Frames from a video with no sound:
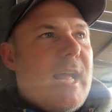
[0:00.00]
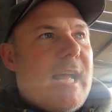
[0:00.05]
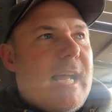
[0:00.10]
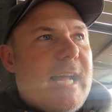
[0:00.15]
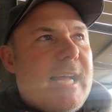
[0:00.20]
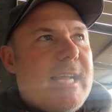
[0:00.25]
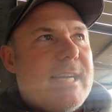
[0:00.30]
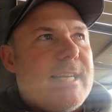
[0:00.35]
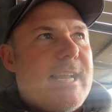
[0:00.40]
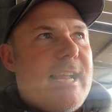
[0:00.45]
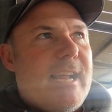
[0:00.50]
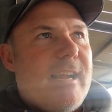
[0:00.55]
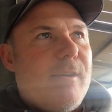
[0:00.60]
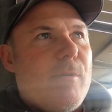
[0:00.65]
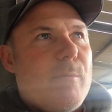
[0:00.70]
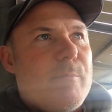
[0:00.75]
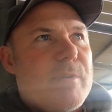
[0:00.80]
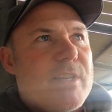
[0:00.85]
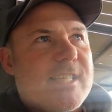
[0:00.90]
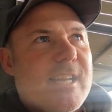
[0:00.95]
And
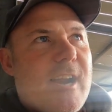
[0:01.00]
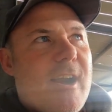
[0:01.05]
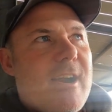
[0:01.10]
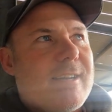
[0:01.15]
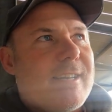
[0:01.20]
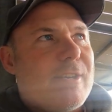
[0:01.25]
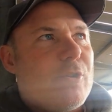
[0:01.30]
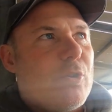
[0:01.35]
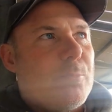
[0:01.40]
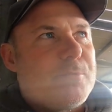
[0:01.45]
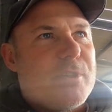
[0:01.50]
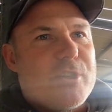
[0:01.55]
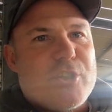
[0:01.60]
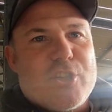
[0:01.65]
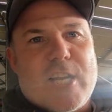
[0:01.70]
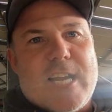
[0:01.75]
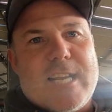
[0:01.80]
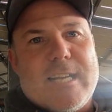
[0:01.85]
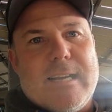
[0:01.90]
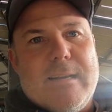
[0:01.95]
when we started up the
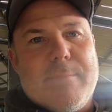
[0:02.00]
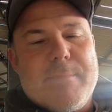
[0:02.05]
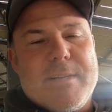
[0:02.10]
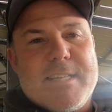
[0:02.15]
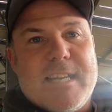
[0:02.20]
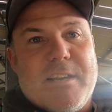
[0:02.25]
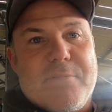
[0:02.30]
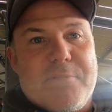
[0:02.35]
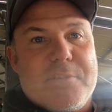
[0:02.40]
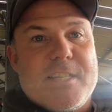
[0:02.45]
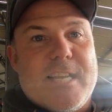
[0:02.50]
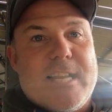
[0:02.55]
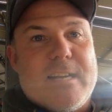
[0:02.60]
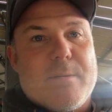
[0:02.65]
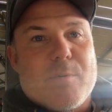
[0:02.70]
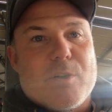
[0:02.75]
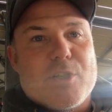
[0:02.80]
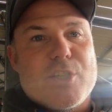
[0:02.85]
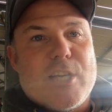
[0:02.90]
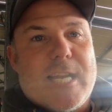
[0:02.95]
channel, myself and
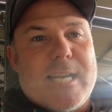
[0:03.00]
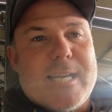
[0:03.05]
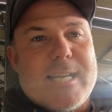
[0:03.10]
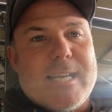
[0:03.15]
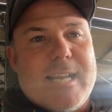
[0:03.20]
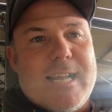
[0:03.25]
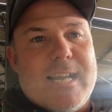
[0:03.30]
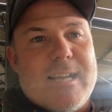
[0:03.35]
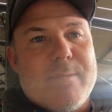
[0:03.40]
Senna were chatting,